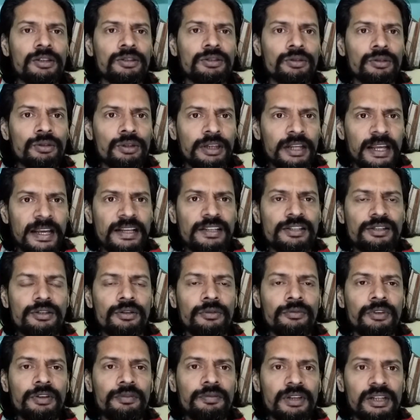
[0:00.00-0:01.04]
So next
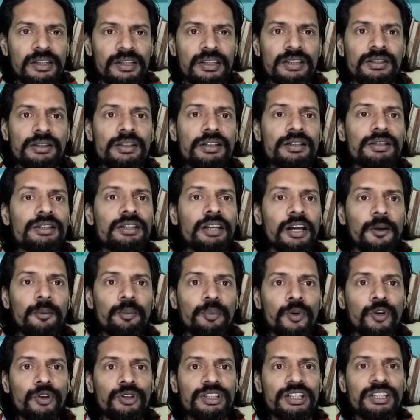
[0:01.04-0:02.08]
we will discuss the
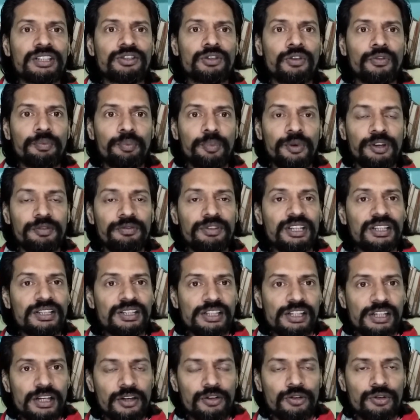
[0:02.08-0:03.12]
importance of previous
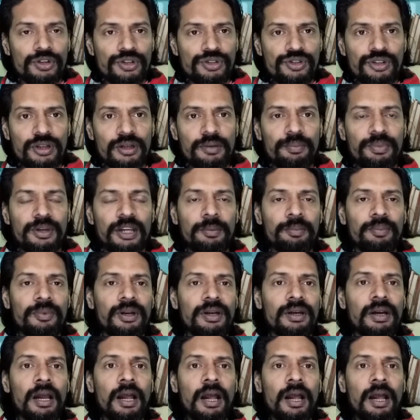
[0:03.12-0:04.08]
year question paper,